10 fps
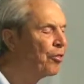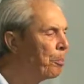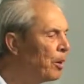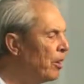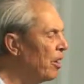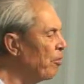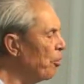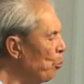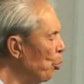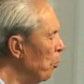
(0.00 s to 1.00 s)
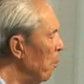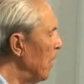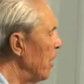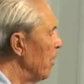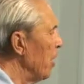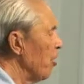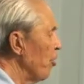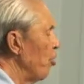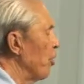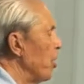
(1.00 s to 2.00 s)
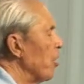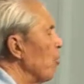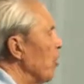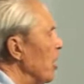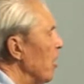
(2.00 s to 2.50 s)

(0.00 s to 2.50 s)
pity they've got the word men in there because it's not in the Greek.